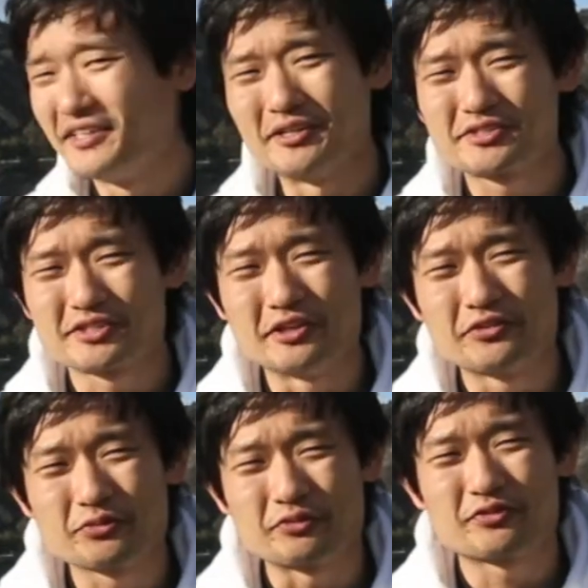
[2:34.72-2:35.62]
you know,
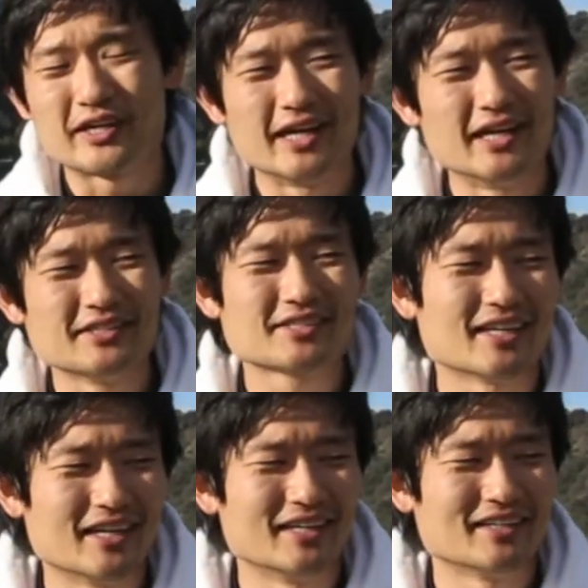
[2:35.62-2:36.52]
surf with
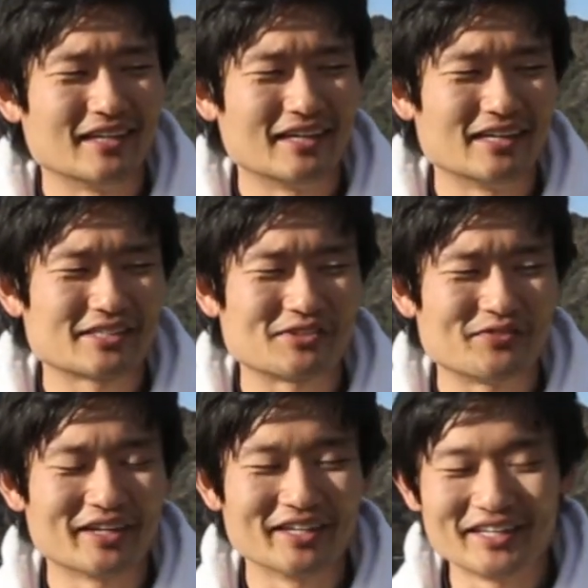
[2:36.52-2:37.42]
friends, and
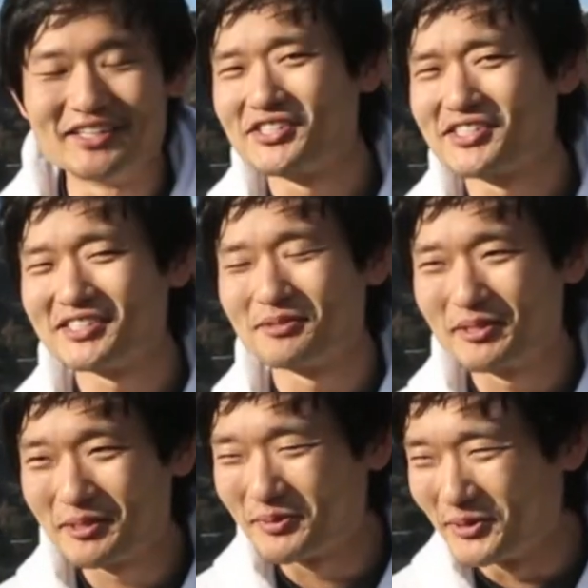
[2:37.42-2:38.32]
some very
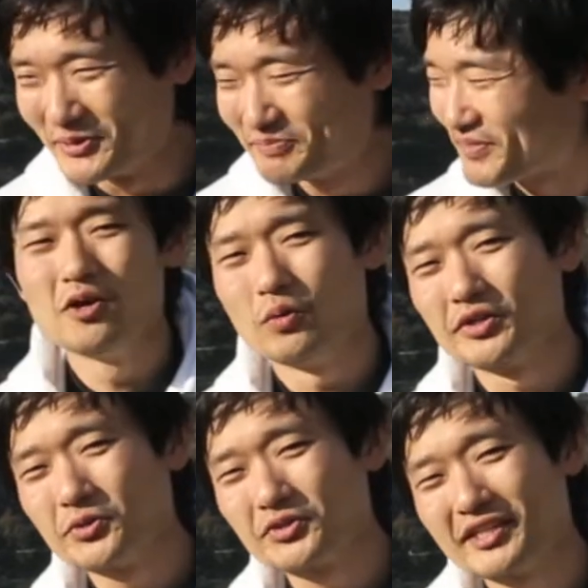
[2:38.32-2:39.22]
interesting people.
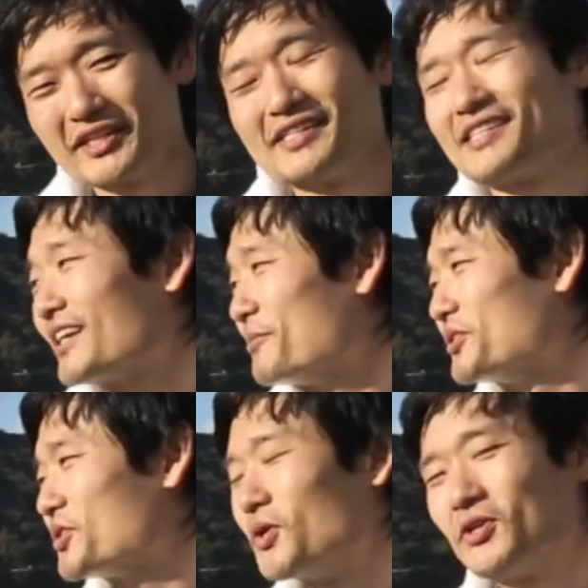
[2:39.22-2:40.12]
One cool thing is that I've
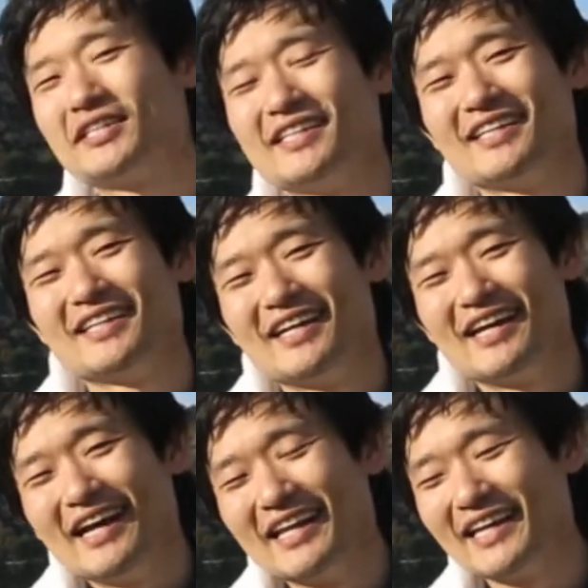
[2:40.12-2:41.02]
been told
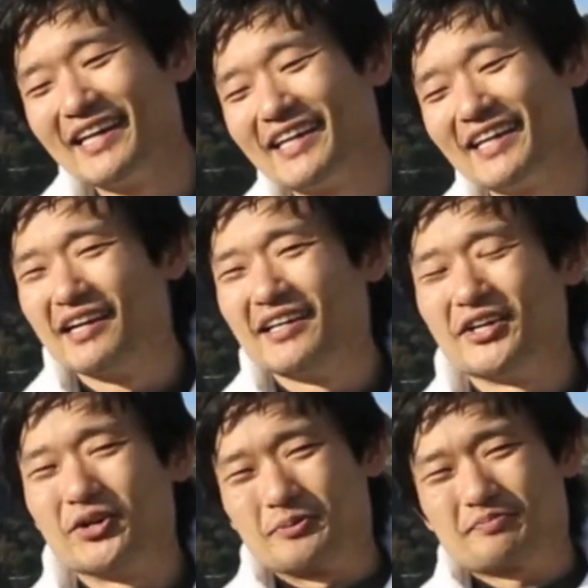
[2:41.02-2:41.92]
LA,
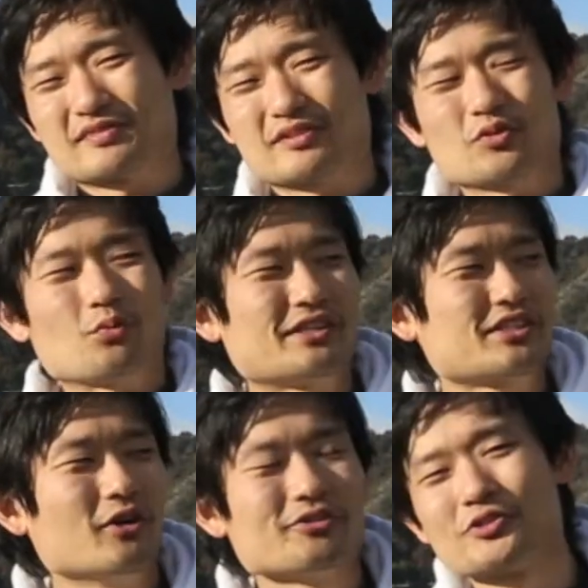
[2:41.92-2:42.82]
you know,
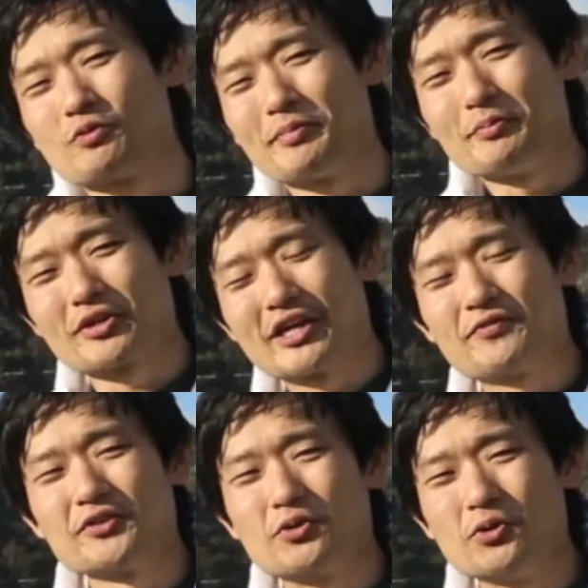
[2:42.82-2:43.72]
West Coast is where people
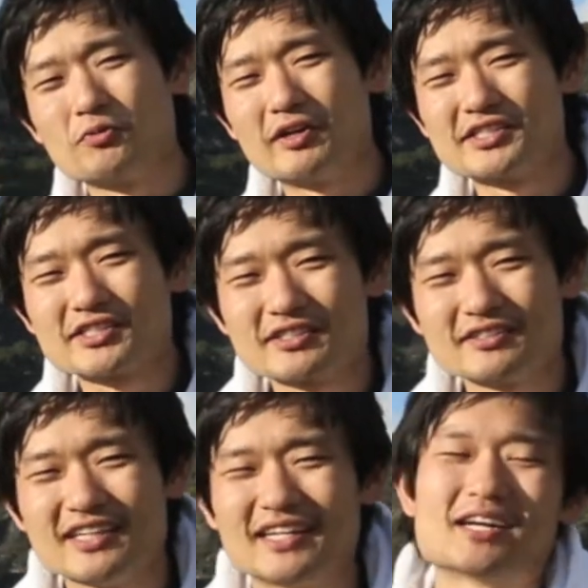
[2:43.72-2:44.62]
came for the gold rush.
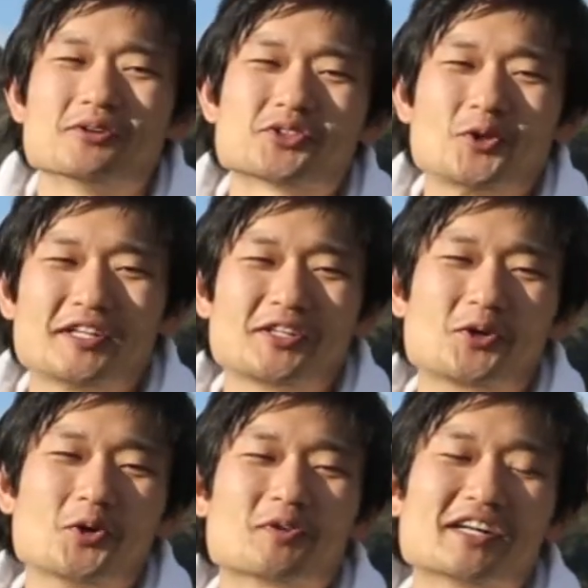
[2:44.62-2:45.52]
And I was told that
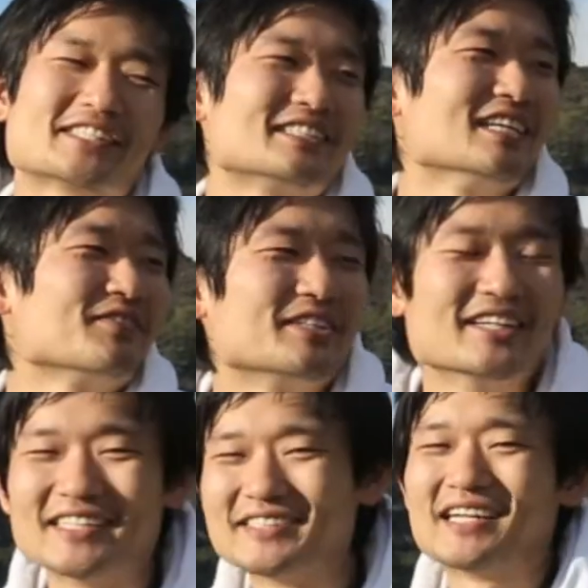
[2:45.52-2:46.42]
the gold rush is never
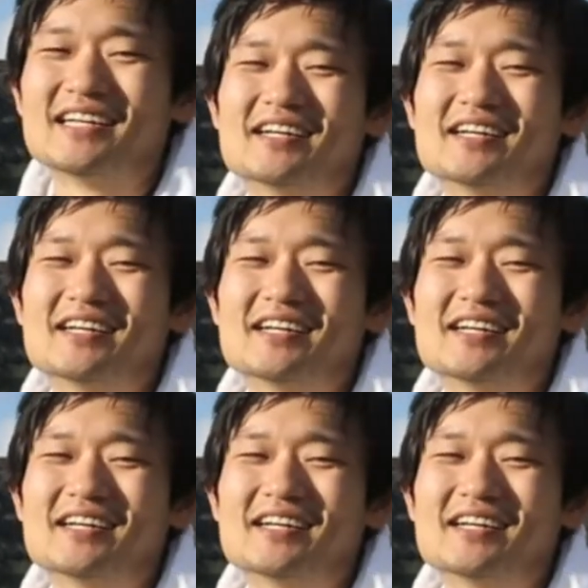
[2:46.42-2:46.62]
done.